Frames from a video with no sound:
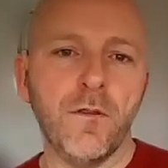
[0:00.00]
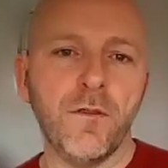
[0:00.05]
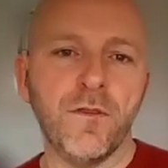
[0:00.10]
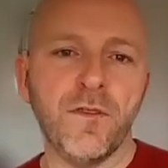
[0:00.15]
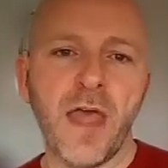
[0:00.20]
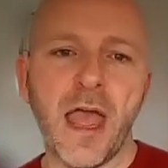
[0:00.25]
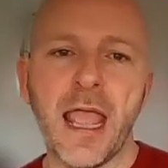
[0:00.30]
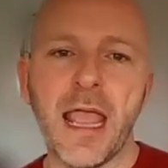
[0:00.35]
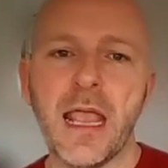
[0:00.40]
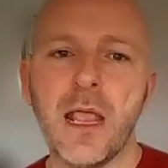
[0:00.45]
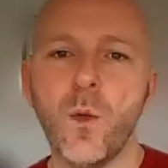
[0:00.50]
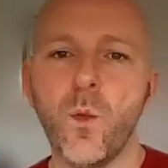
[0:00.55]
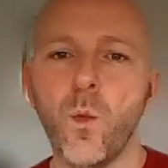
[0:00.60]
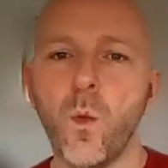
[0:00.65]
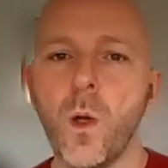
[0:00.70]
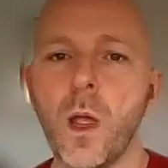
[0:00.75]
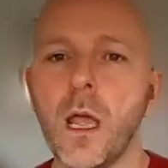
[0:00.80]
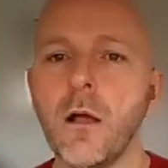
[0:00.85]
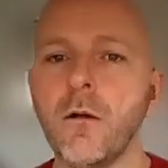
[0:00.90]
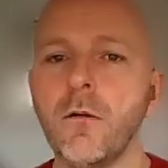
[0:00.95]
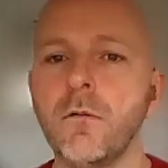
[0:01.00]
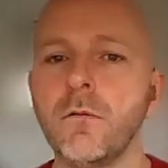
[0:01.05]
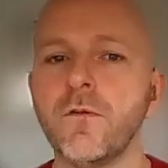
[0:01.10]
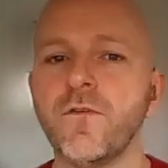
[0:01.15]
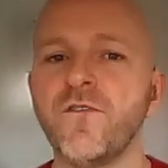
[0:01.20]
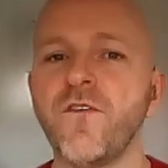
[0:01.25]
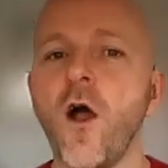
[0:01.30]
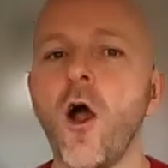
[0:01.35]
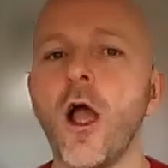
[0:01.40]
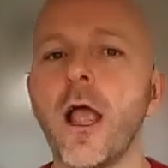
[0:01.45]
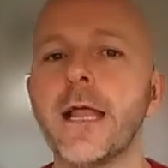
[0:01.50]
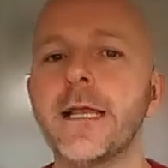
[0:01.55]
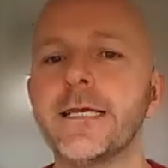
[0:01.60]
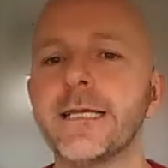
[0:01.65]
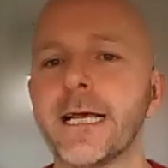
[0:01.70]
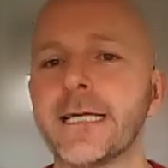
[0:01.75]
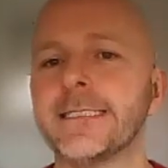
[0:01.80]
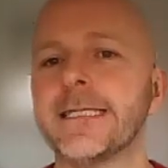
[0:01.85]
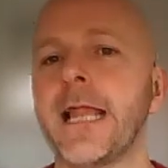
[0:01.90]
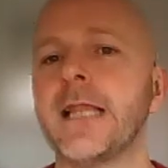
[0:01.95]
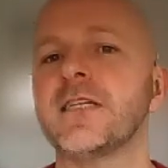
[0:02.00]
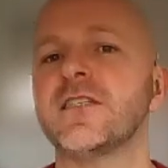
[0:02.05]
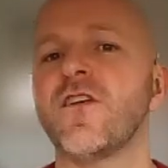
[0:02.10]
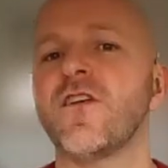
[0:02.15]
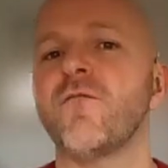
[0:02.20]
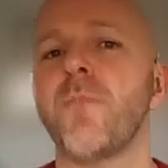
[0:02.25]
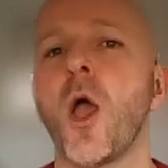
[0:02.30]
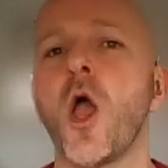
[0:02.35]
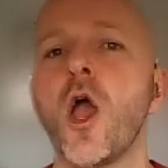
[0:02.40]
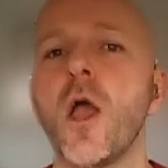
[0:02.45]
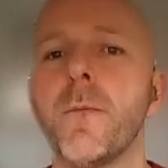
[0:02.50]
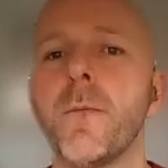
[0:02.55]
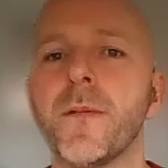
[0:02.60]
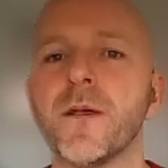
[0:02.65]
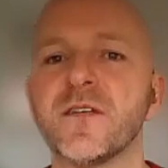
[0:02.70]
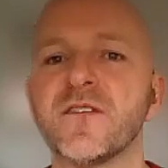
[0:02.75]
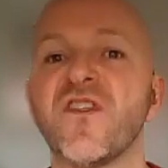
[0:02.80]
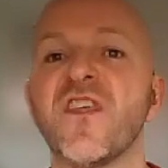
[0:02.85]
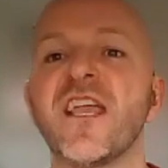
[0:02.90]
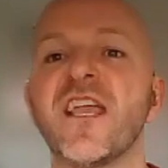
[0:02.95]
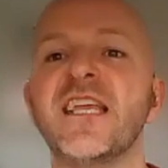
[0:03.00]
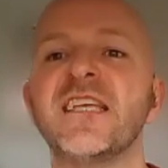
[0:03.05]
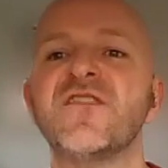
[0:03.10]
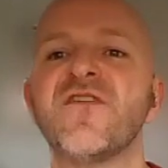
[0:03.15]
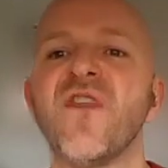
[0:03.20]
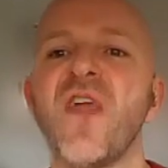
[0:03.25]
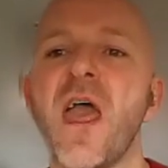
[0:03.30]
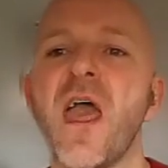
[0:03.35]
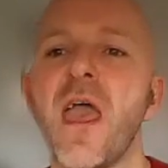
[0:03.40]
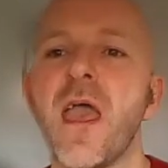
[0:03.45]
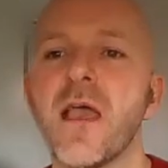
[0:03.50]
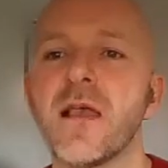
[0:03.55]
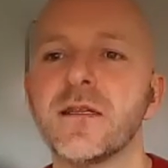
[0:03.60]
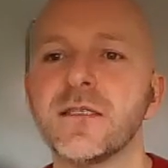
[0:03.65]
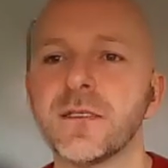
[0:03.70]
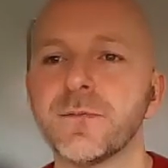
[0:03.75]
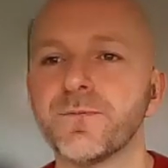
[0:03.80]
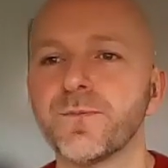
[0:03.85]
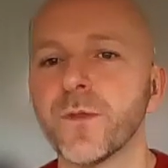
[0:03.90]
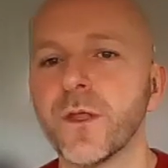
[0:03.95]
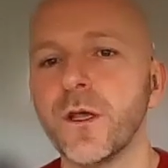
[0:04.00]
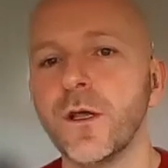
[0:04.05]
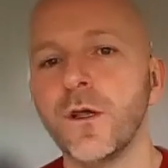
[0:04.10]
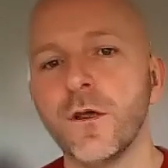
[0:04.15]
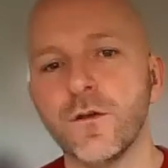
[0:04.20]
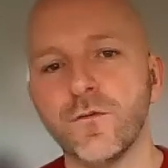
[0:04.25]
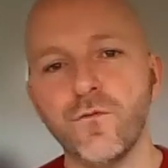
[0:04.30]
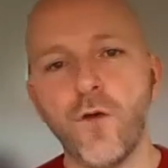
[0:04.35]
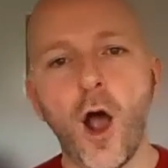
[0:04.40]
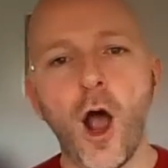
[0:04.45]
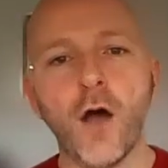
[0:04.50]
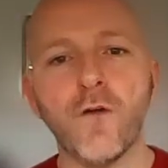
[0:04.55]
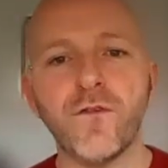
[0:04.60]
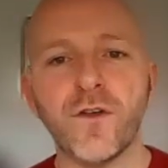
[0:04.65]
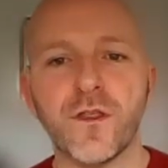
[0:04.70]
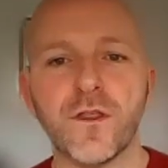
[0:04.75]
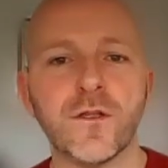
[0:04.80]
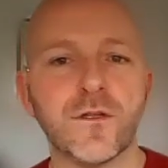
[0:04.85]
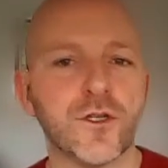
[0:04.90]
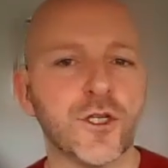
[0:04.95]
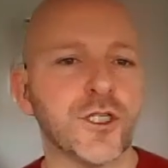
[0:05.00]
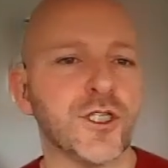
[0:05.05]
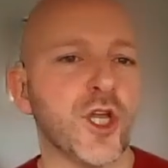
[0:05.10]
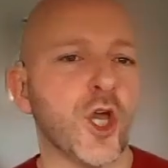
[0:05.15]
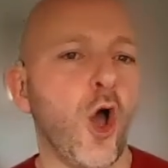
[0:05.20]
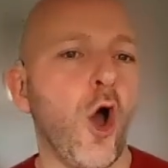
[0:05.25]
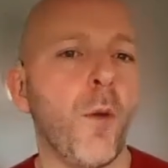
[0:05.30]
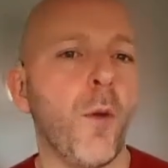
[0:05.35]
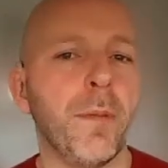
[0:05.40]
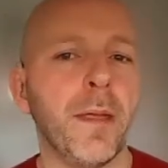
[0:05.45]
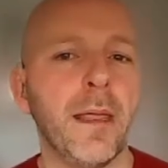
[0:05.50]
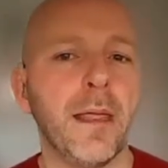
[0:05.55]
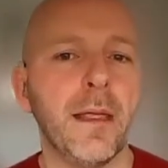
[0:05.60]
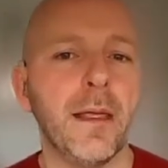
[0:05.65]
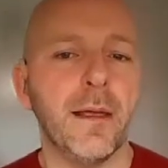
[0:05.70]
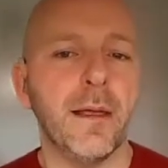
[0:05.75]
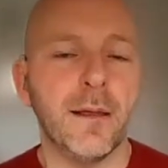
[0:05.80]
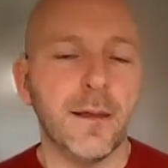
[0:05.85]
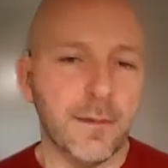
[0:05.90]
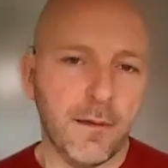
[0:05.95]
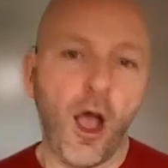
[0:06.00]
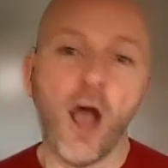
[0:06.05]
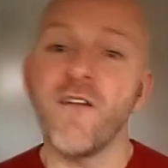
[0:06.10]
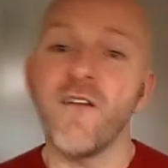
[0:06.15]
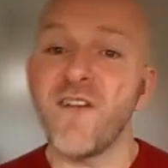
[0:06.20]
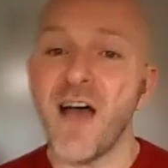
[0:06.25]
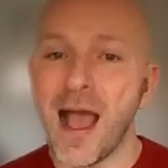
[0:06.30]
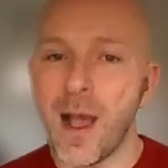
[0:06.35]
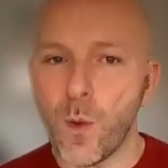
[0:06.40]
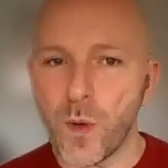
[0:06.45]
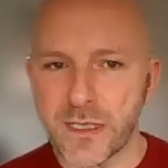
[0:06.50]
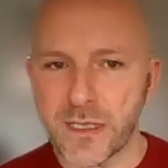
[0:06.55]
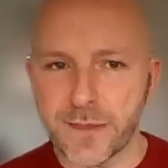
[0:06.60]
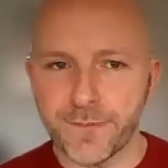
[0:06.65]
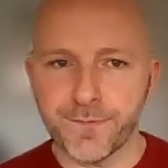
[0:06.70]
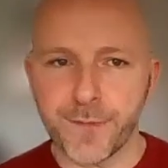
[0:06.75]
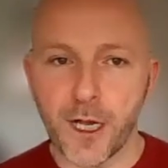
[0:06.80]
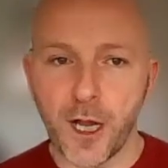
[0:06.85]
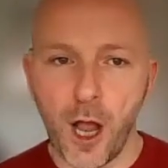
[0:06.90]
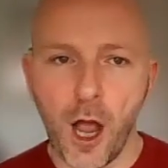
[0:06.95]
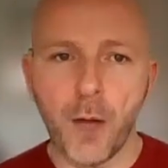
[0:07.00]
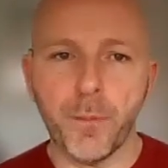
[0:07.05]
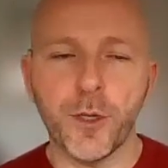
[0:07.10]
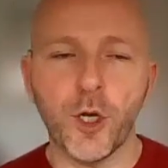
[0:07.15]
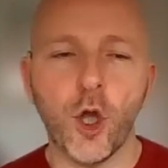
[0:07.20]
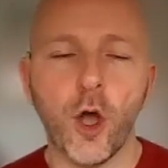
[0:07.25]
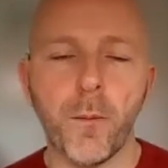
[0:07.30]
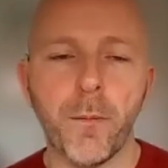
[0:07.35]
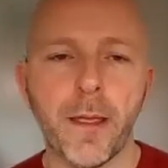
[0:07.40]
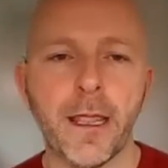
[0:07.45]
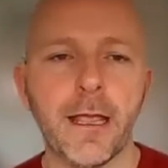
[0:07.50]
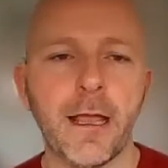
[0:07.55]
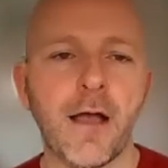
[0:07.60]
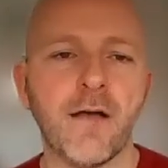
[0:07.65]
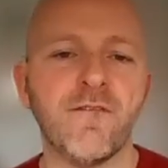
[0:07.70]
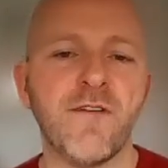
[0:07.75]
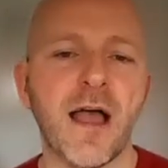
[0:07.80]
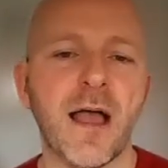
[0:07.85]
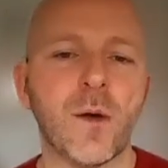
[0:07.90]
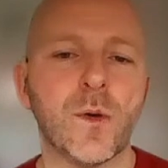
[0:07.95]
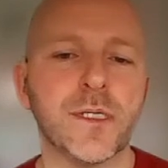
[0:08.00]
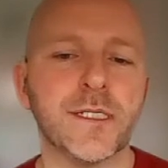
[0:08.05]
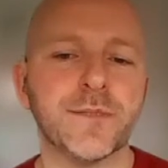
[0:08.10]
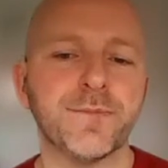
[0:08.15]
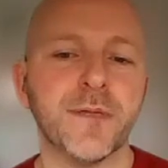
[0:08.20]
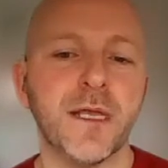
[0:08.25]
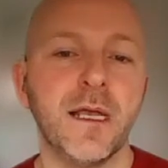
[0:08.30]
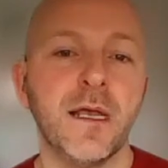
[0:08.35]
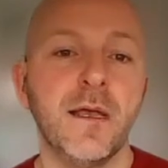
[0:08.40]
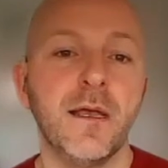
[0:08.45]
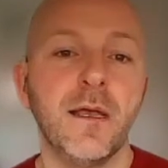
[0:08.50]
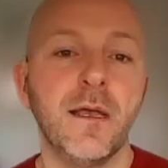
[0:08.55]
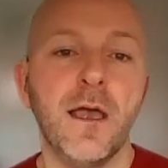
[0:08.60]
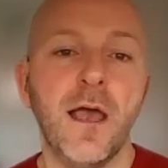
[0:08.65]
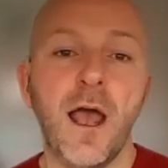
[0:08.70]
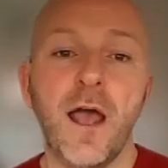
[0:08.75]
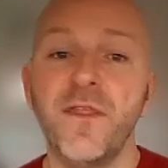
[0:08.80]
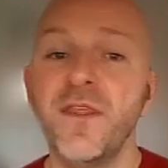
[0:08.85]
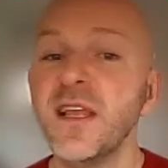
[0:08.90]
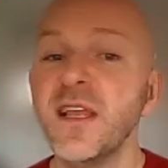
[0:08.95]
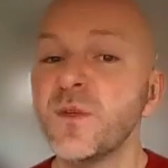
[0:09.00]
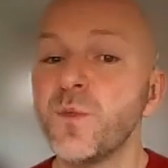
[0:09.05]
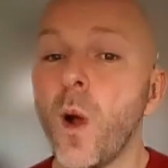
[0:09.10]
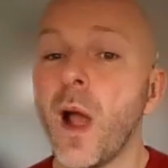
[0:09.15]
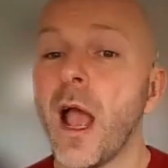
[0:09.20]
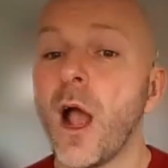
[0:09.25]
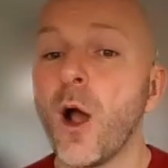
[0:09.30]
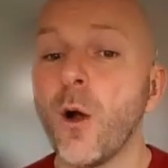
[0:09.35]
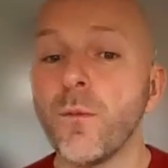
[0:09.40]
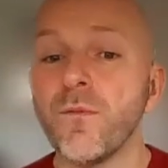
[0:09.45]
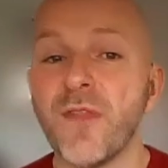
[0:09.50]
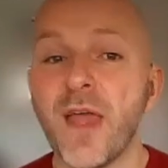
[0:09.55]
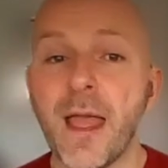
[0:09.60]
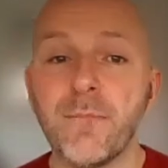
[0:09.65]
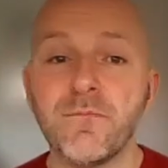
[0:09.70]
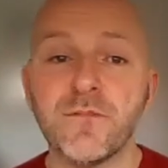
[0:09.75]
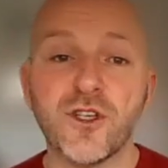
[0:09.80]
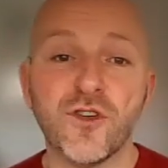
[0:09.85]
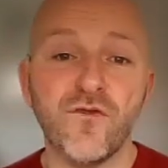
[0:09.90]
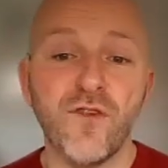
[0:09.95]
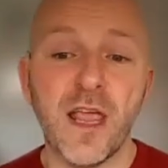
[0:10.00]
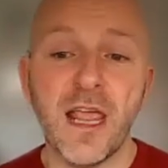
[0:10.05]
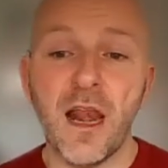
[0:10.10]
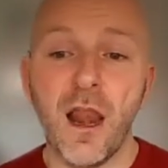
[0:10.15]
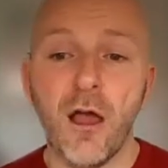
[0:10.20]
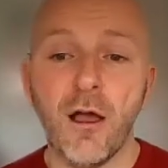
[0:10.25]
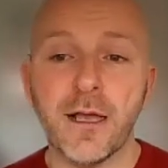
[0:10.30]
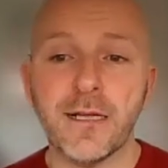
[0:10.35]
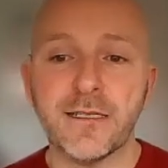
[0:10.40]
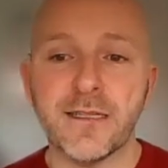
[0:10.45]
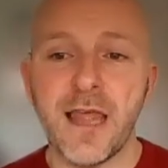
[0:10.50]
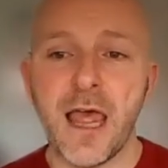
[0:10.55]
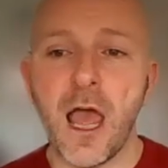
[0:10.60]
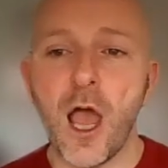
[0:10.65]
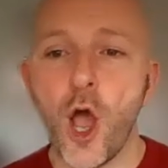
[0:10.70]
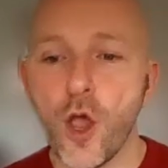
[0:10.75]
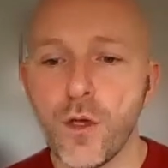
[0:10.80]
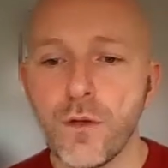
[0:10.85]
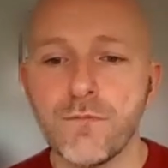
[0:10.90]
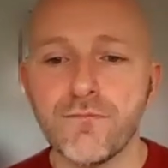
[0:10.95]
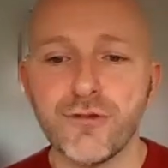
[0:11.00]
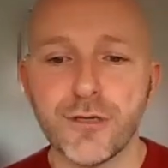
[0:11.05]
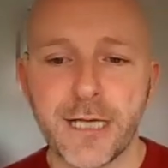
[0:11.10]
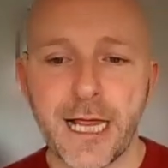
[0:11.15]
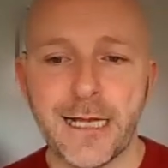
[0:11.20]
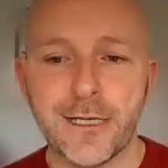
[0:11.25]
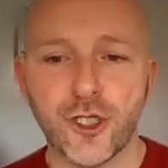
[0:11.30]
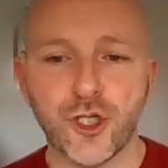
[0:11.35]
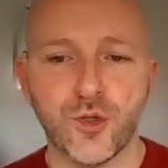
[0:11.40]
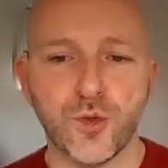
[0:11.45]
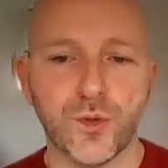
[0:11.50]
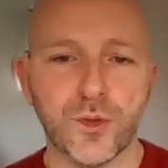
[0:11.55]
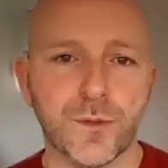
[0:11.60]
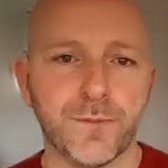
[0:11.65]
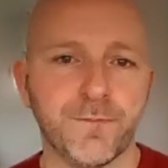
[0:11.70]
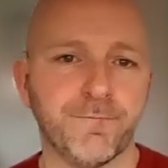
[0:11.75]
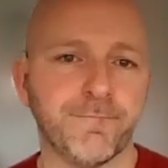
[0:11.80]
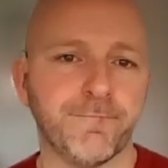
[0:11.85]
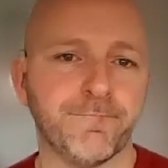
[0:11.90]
they will find a sense of purpose that is theirs, rather than just a copy of ours, a carbon copy of ours. And this will help them to realise their own potentials.